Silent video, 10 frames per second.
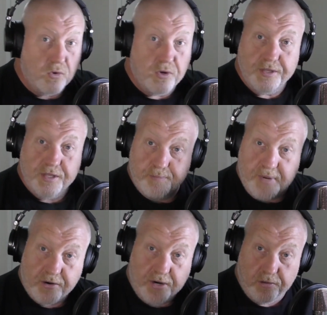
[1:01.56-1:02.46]
why the
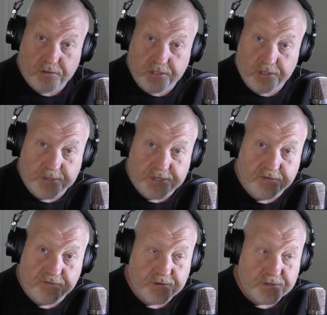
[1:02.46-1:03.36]
background looks a little bit
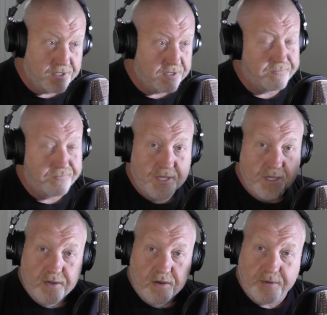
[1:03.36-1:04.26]
different. So
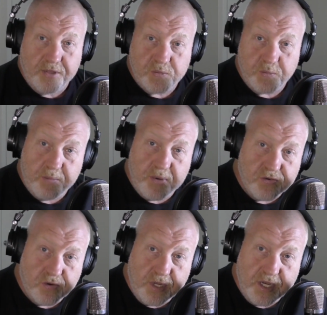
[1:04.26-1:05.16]
I'm in the spare
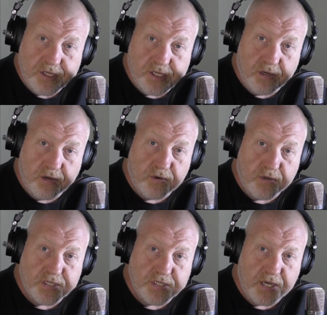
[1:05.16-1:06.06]
bedroom now, so I've
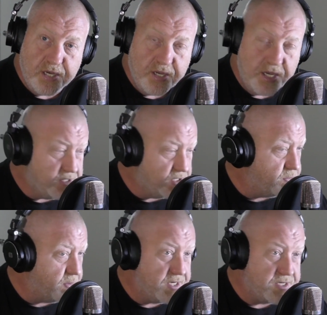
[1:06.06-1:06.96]
got heaps of
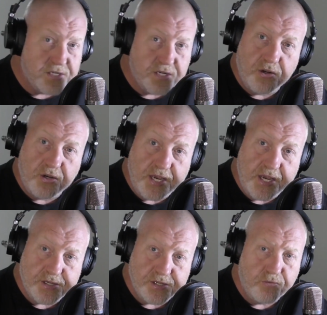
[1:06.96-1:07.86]
space. It's an older
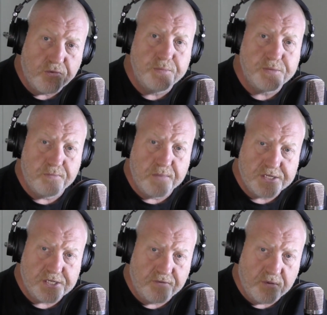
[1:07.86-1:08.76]
house and the rooms are
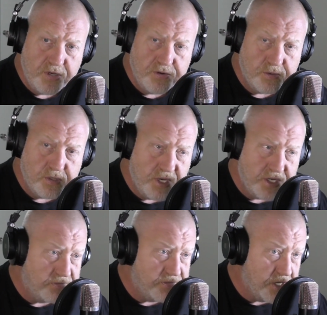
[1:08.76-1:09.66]
massive. The bedrooms are
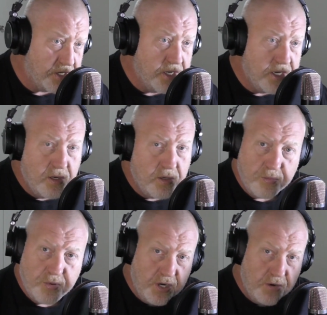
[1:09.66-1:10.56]
massive, so I've
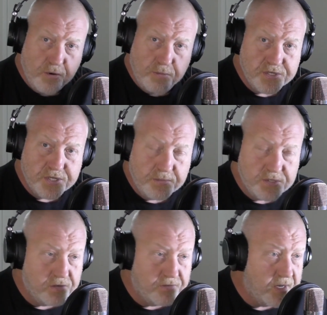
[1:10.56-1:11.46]
got plenty of room to set
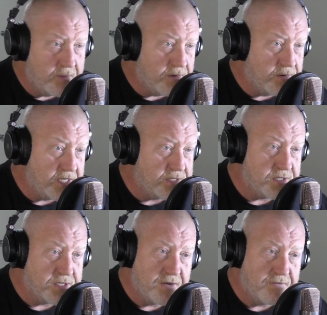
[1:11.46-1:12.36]
myself up and all that sort
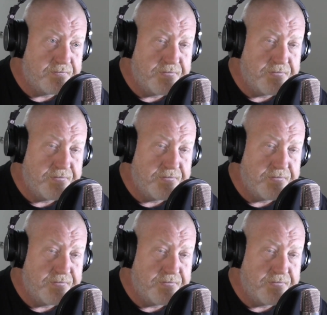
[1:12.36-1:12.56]
of stuff.